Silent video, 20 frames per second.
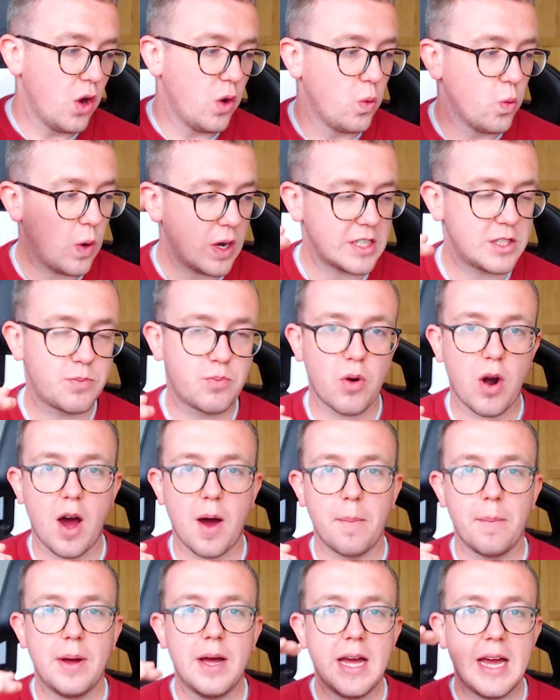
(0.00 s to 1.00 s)
West
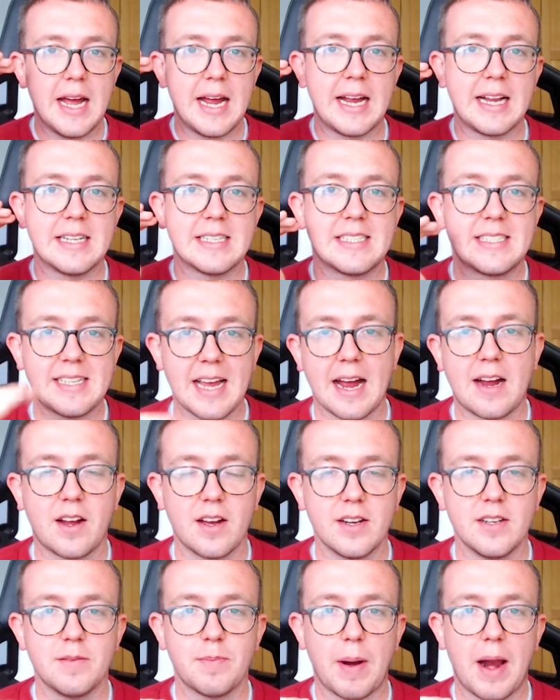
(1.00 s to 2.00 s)
Brom in
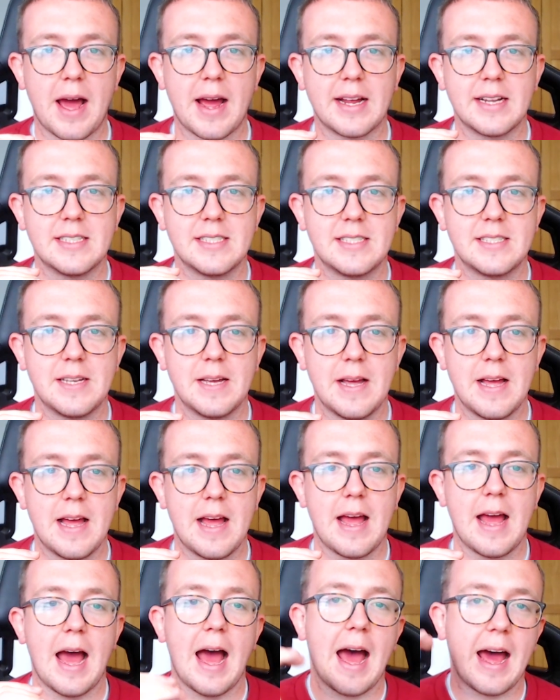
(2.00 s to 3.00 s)
second place,
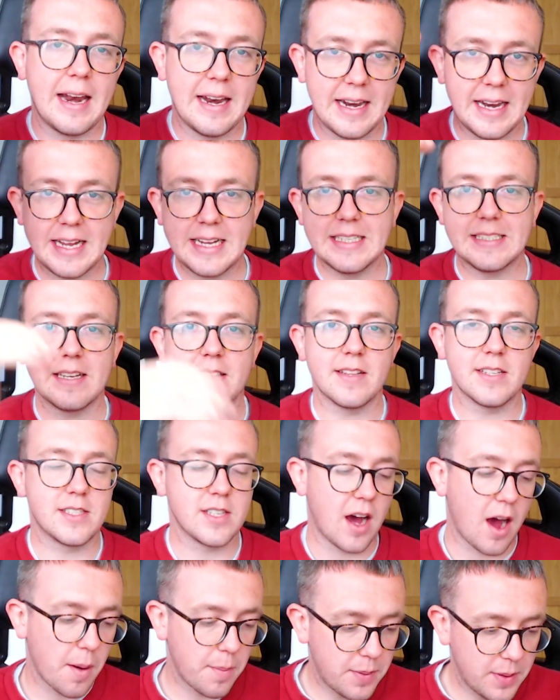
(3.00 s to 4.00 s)
and Leeds at the
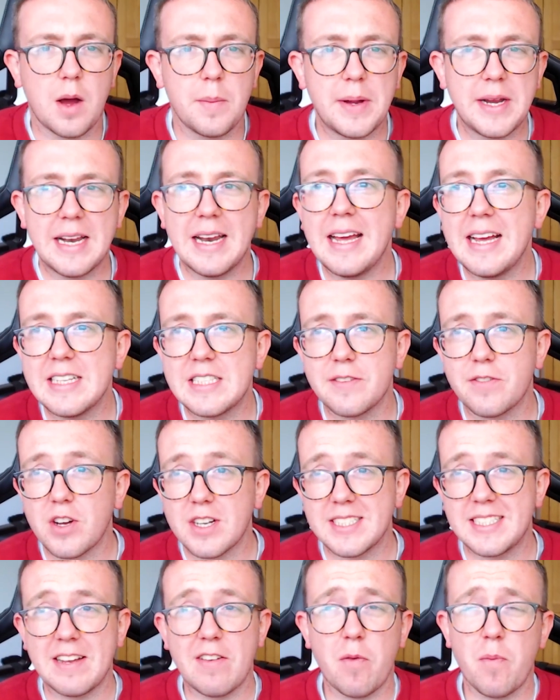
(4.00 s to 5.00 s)
top. I mean, Leeds, they've got
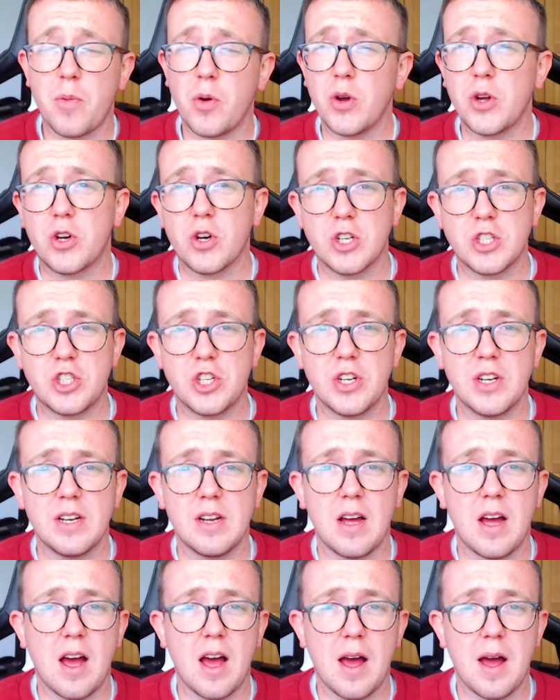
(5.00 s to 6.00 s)
a seven-point cushion
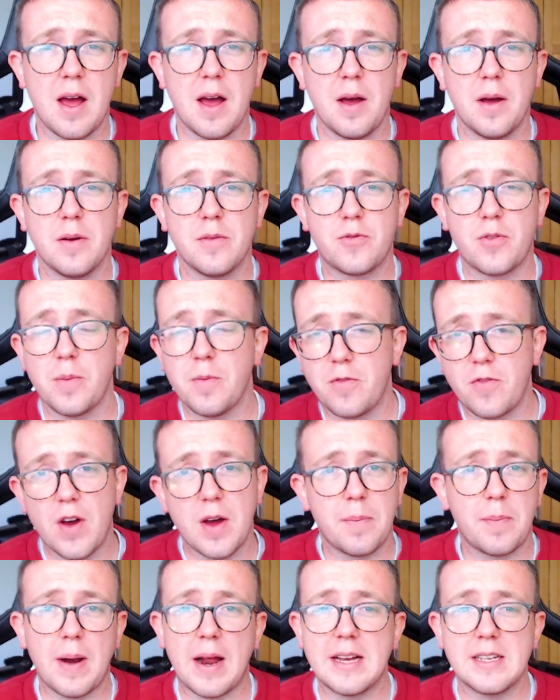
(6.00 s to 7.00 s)
uh, from
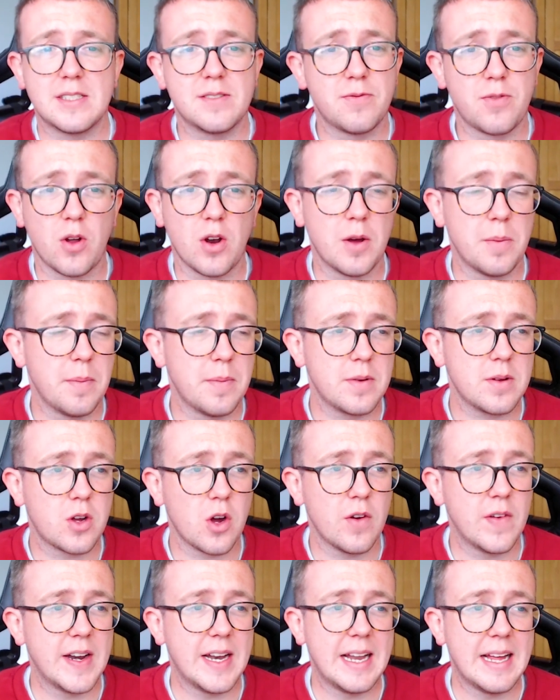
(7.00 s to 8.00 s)
third place Fulham
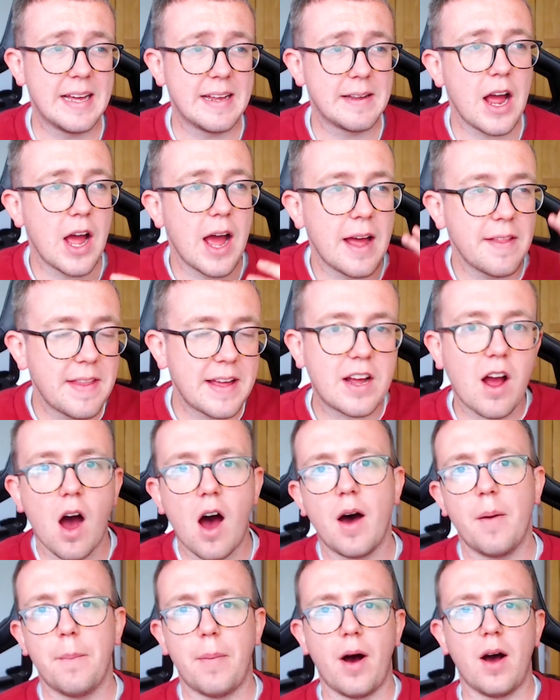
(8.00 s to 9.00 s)
currently, and they
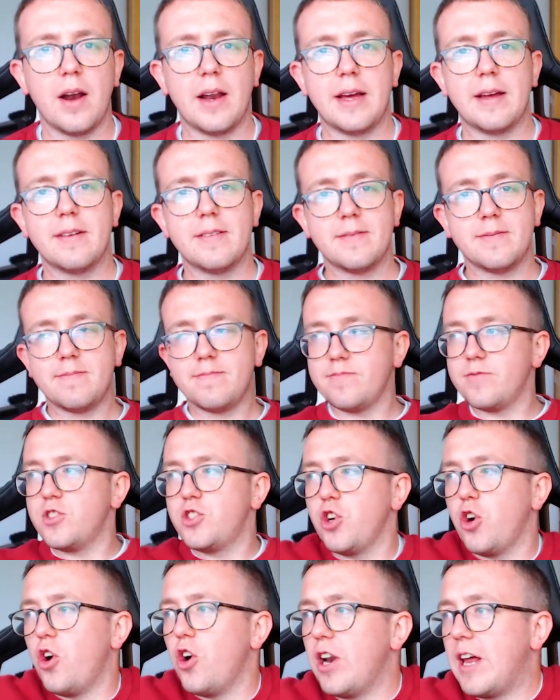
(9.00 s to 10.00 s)
can't bottle it.
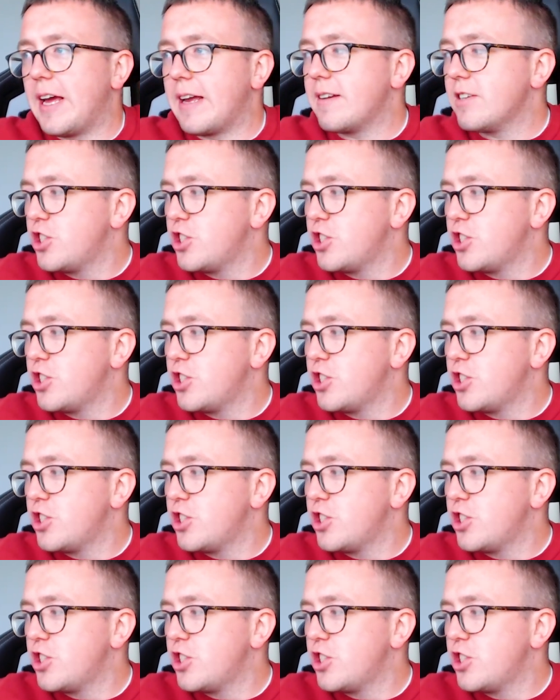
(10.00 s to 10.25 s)
Surely.